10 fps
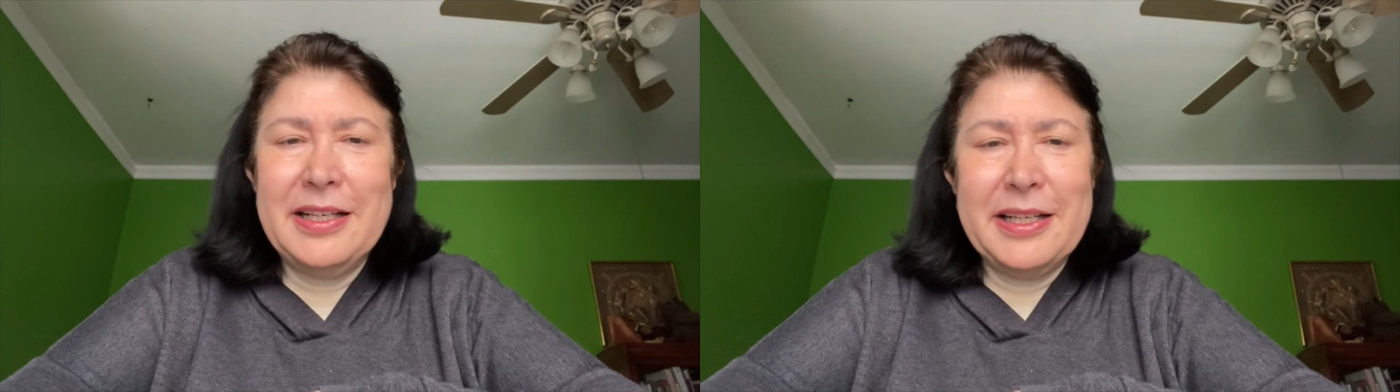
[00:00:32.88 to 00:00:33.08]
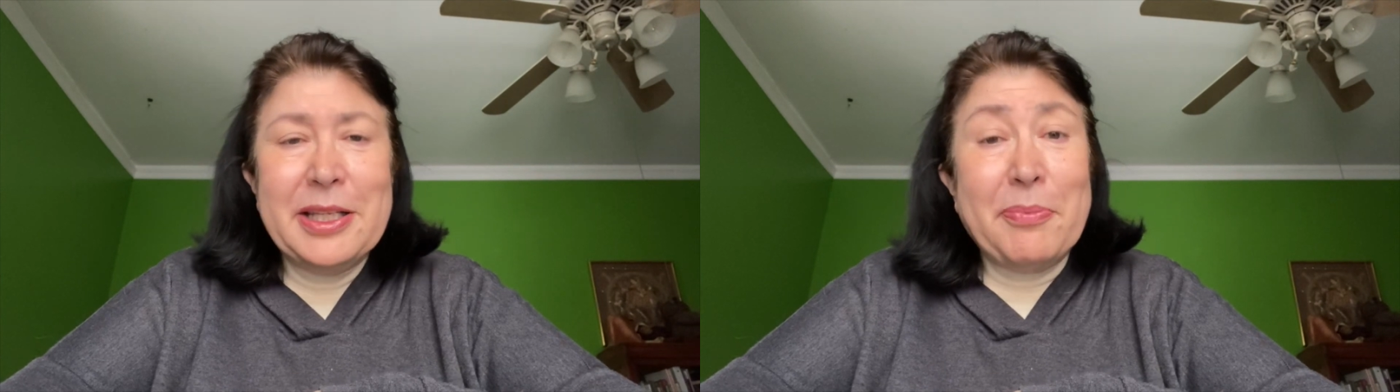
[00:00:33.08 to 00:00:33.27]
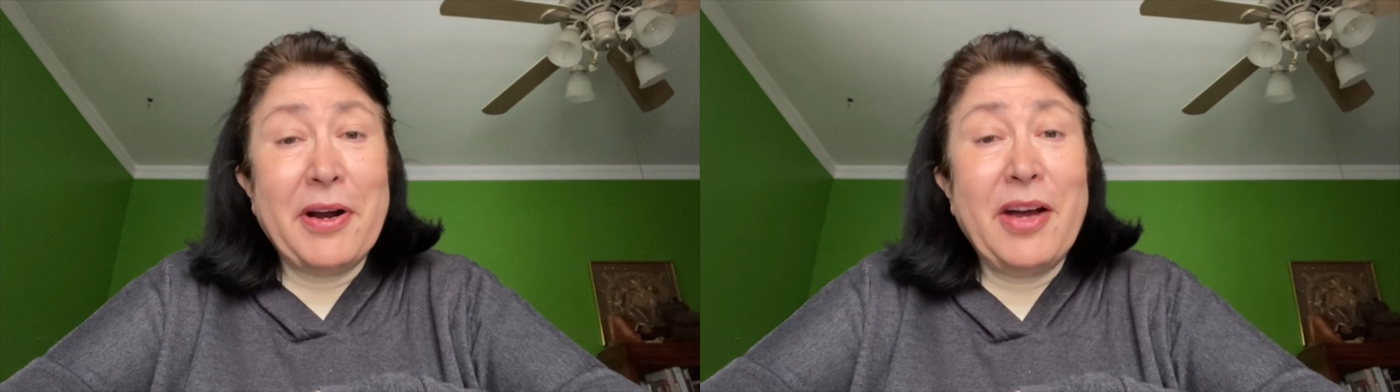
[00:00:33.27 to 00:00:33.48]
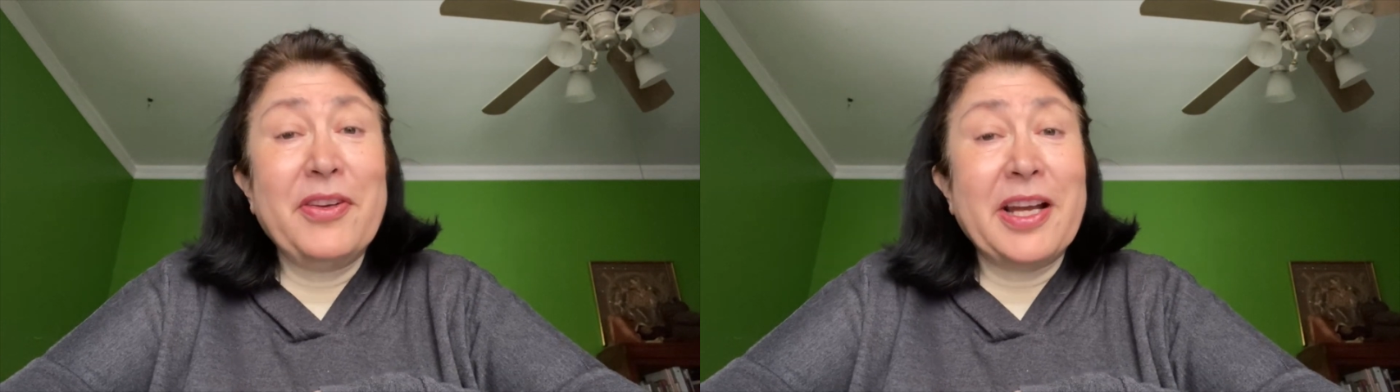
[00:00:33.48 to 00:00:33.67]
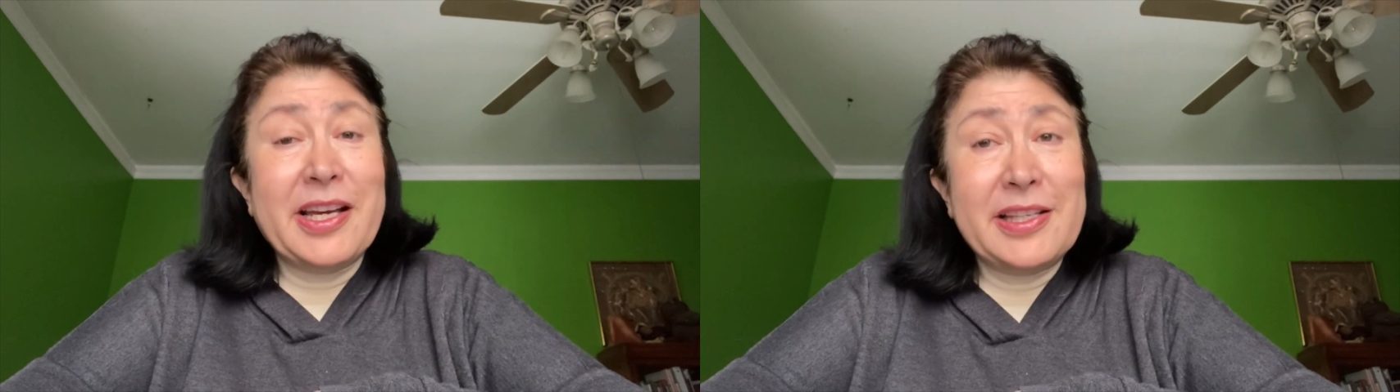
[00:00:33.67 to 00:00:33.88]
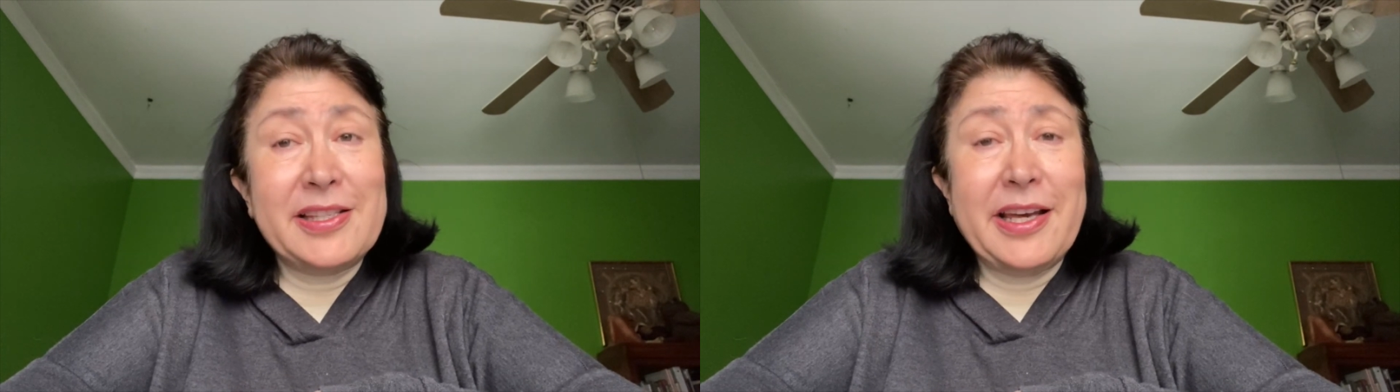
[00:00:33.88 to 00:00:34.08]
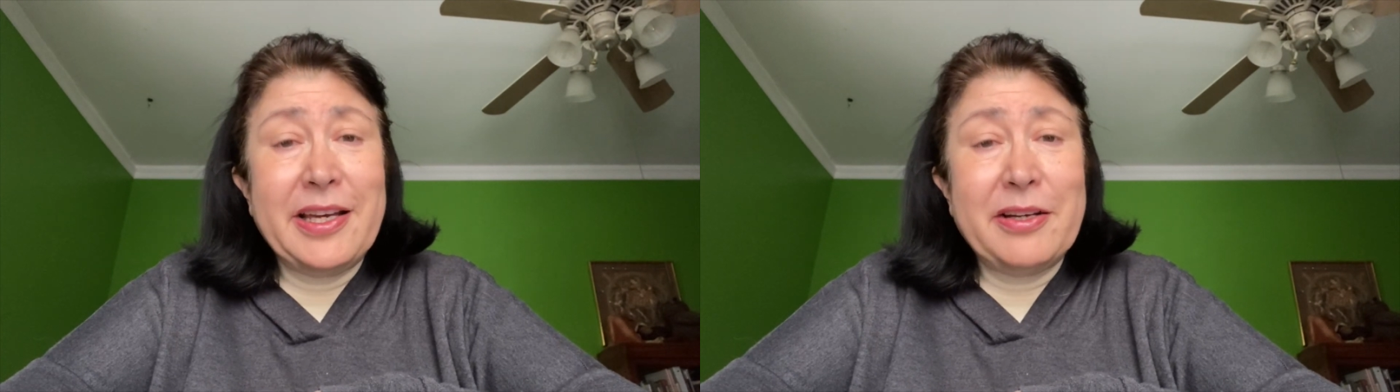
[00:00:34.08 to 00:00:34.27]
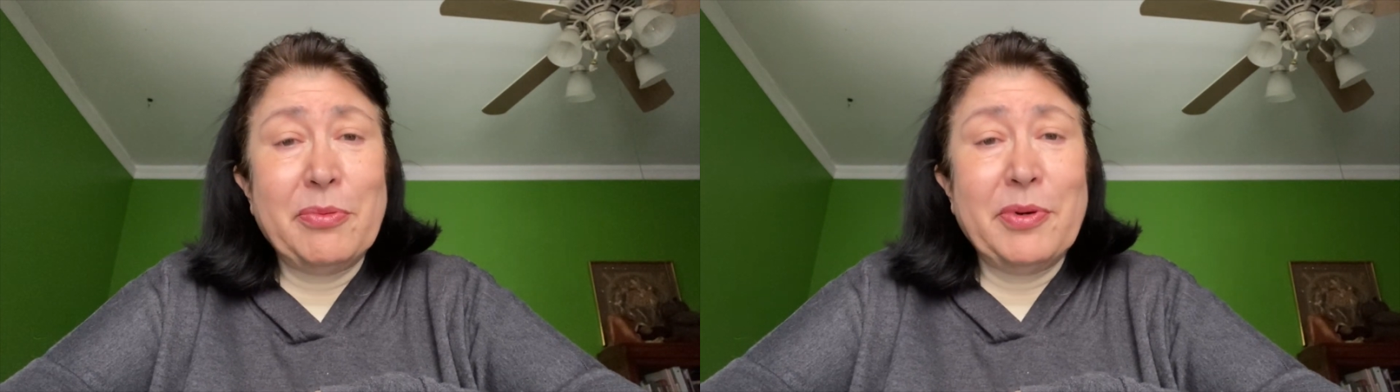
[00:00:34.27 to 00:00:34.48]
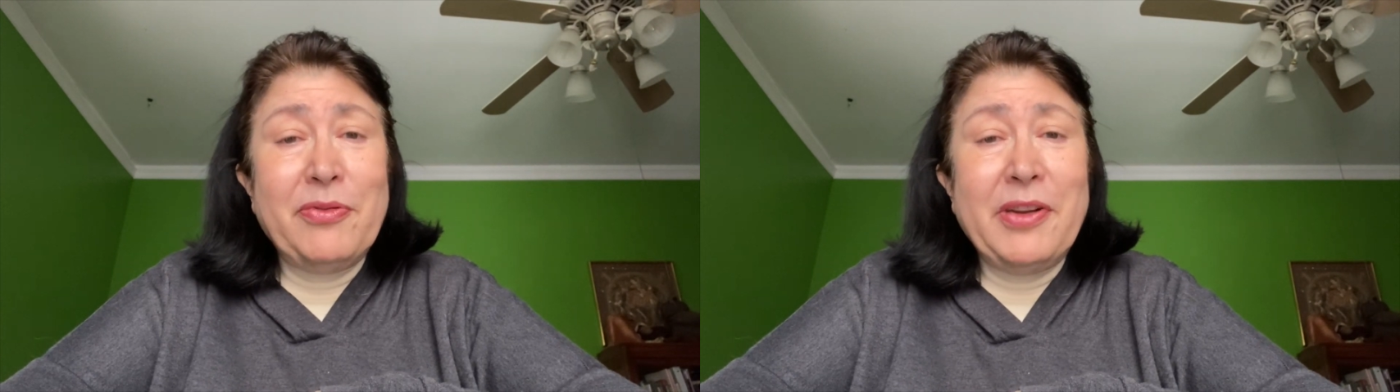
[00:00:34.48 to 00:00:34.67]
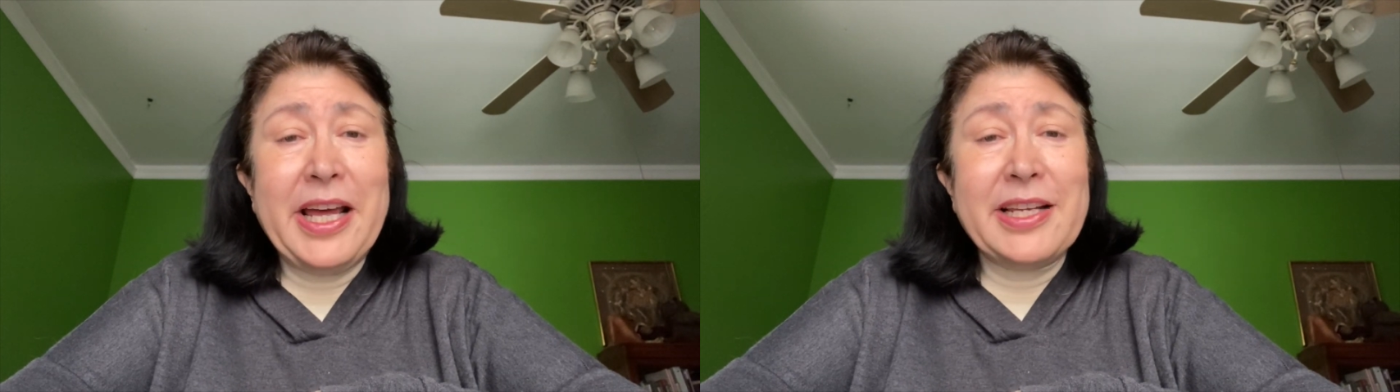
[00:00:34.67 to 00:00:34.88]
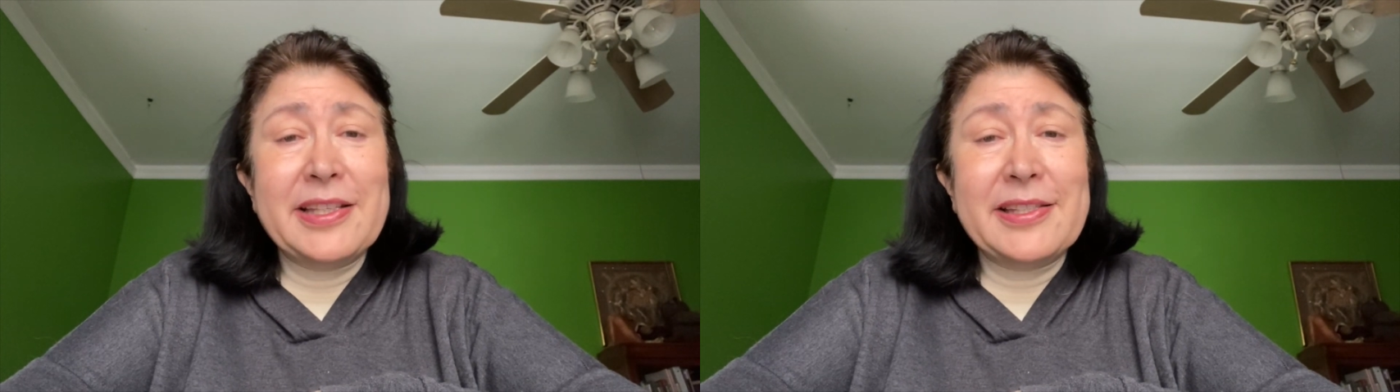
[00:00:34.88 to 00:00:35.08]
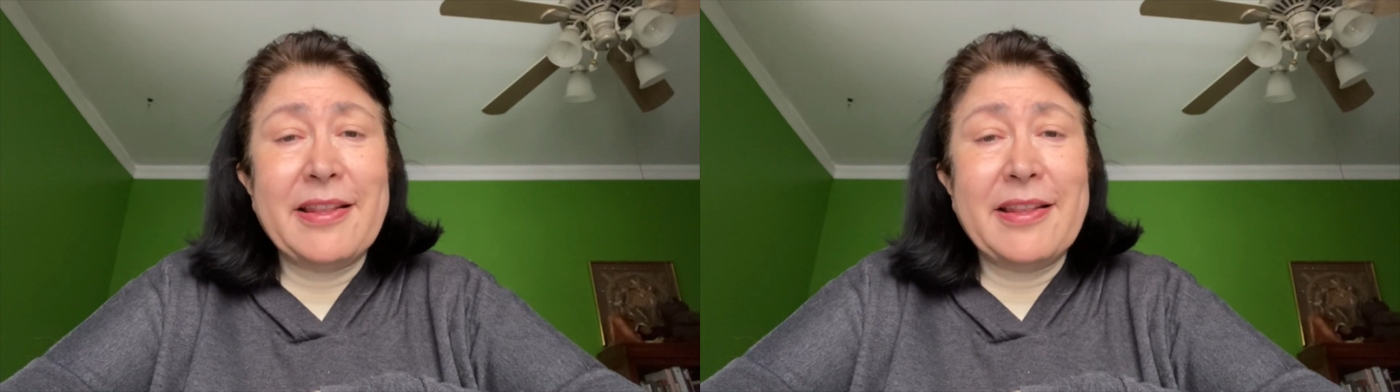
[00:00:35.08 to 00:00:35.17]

The prophet Isaiah reflects